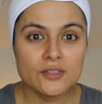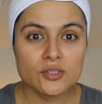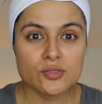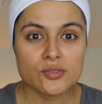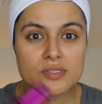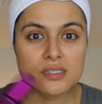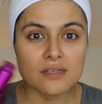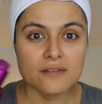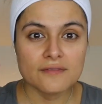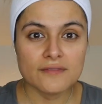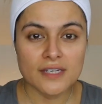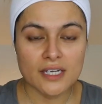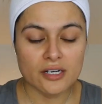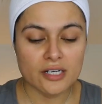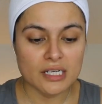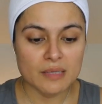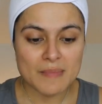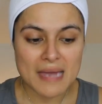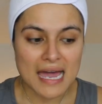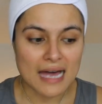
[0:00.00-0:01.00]
feels
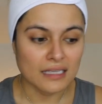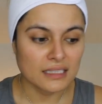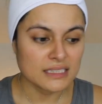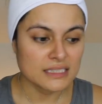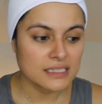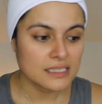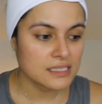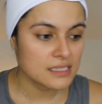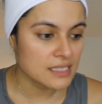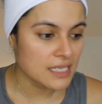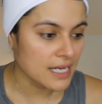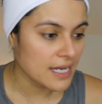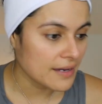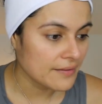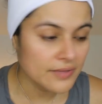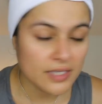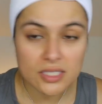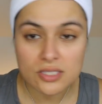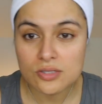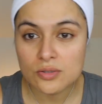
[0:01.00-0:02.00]
very balanced. I
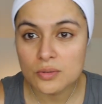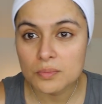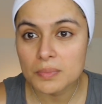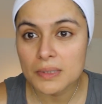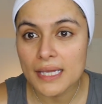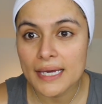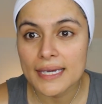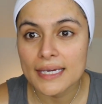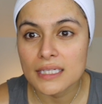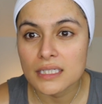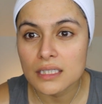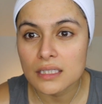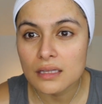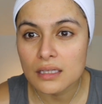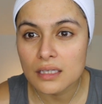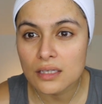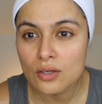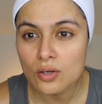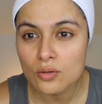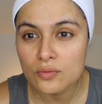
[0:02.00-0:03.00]
have yet to apply
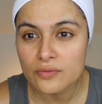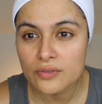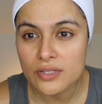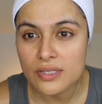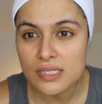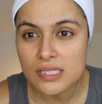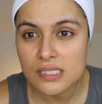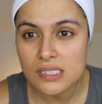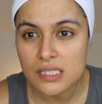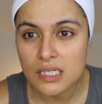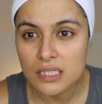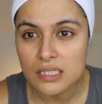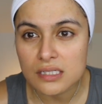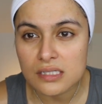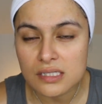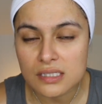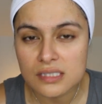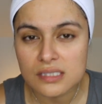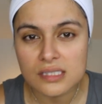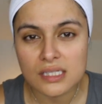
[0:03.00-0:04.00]
anything over the skin
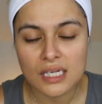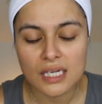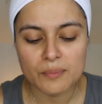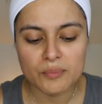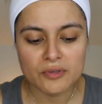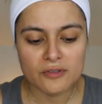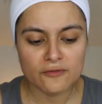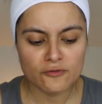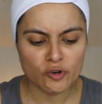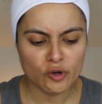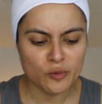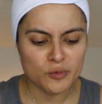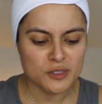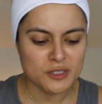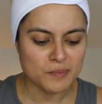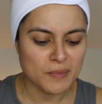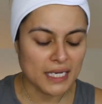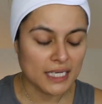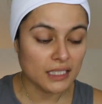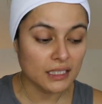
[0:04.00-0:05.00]
since I
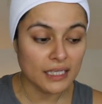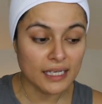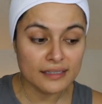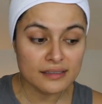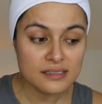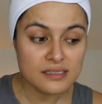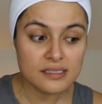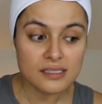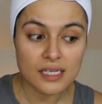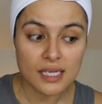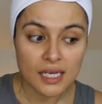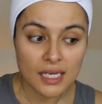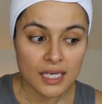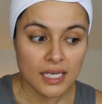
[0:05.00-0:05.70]
performed my cleanse